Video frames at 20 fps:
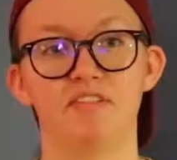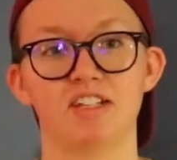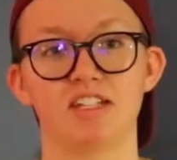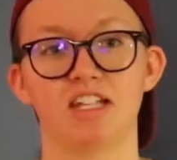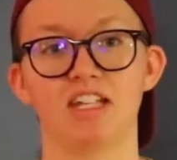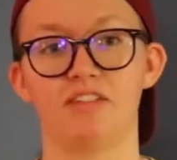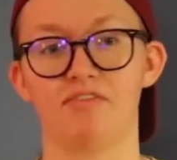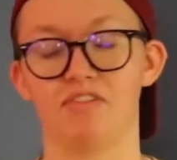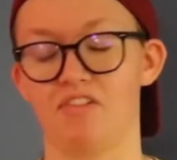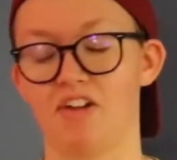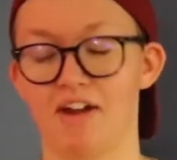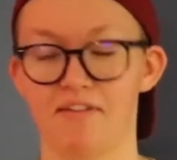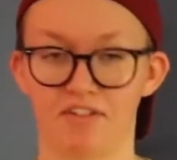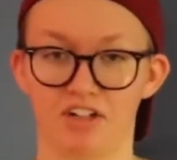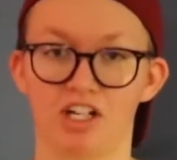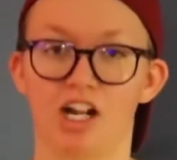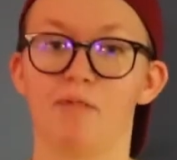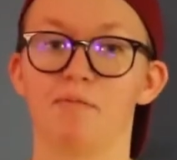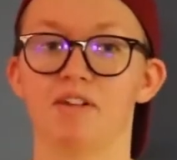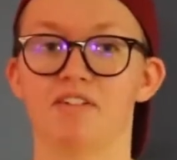visit if you
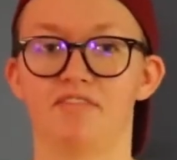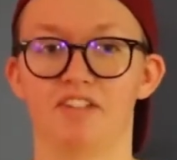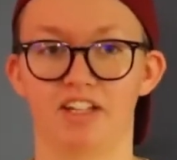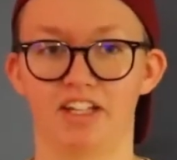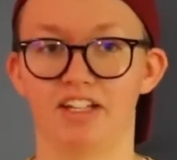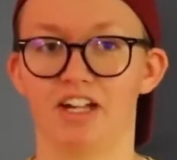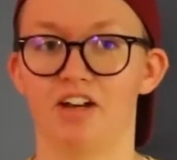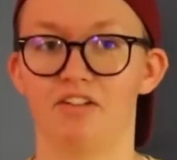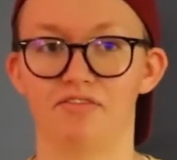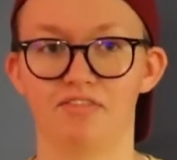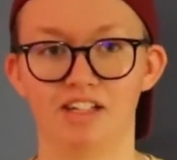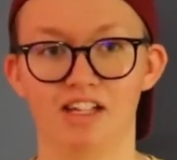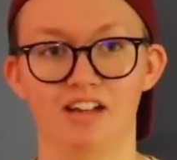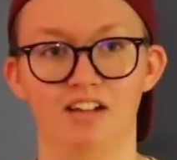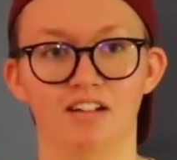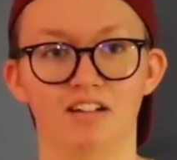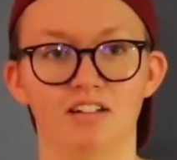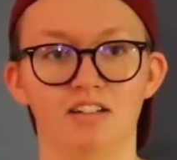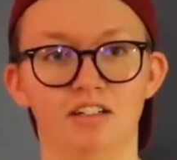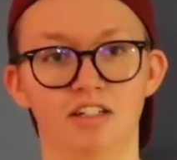ever come to Philadelphia.